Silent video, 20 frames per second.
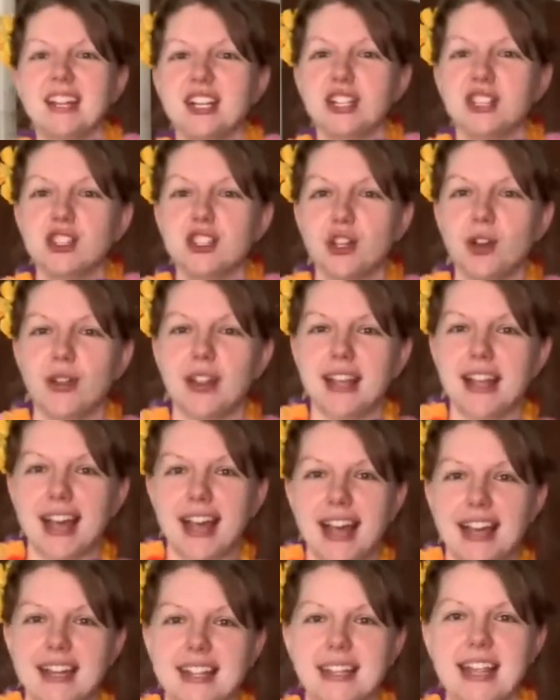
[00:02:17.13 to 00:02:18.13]
So they
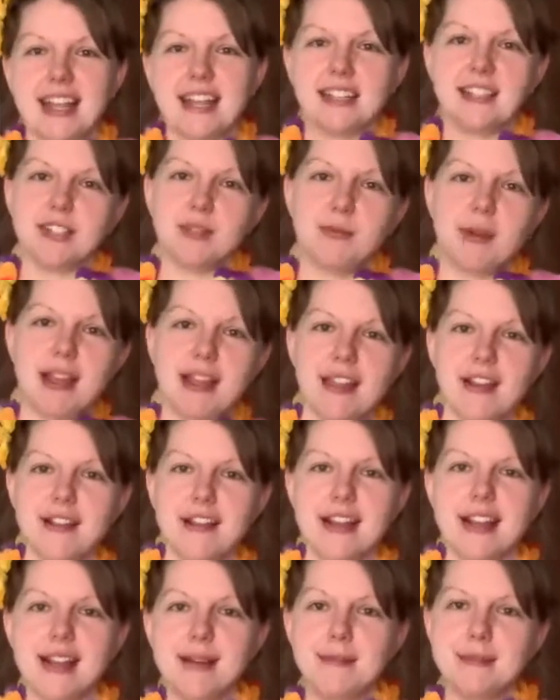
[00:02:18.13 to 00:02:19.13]
kind of like sway their
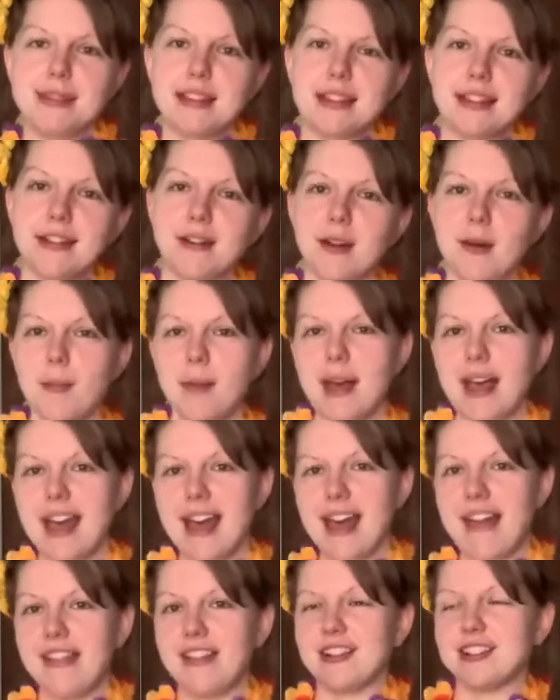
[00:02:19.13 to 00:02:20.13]
hips a little bit,
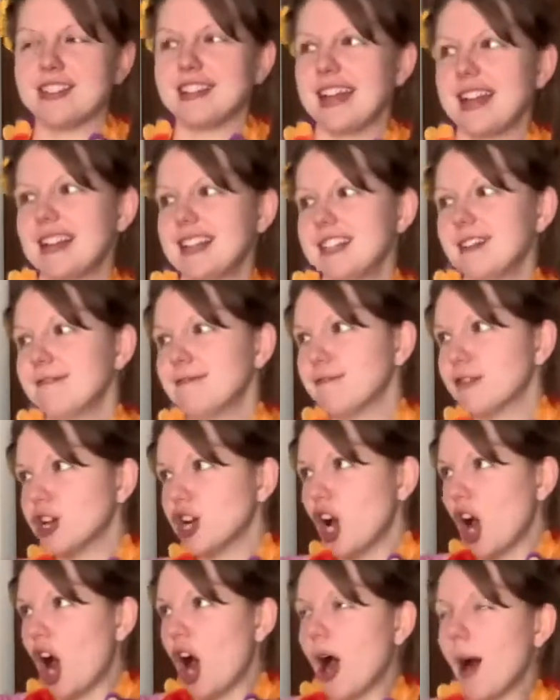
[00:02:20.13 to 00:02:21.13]
and there's like different
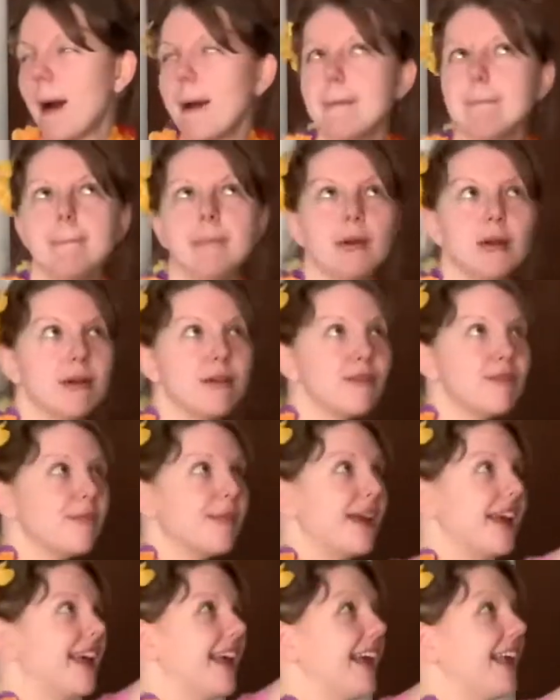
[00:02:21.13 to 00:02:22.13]
arm
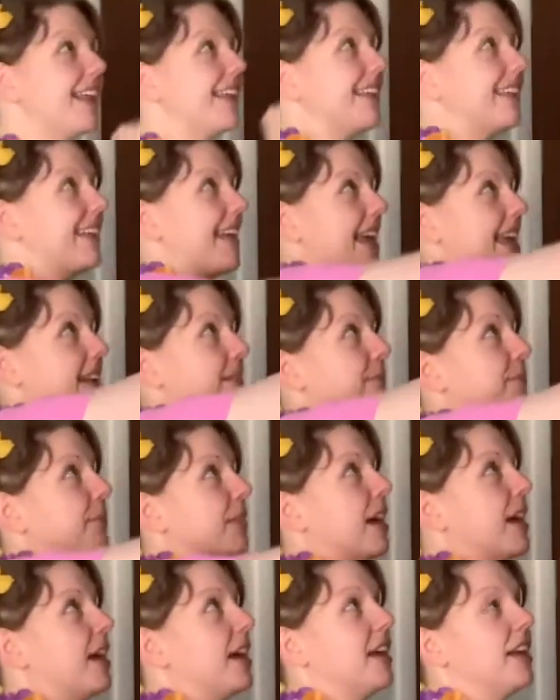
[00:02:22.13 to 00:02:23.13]
movements, and
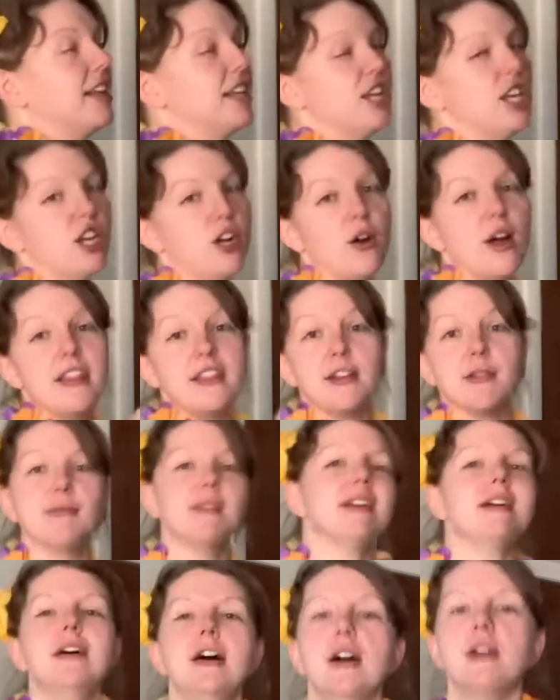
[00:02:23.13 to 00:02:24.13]
you know, they're
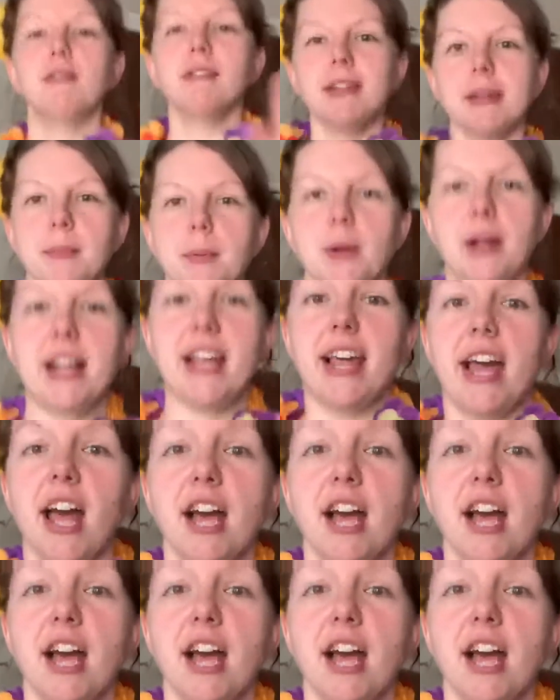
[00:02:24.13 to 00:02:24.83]
really pretty.